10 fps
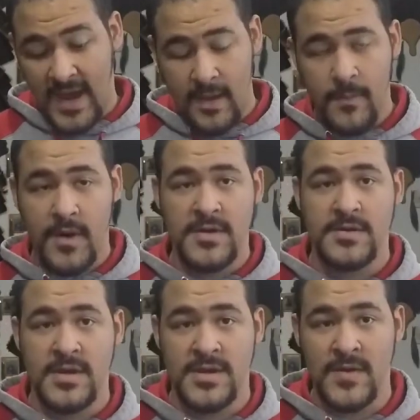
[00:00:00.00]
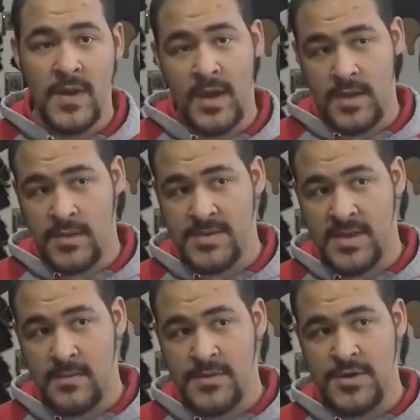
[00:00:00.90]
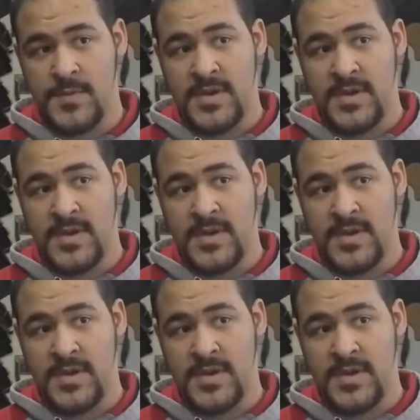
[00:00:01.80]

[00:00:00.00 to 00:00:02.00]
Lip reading: I personally do not use them just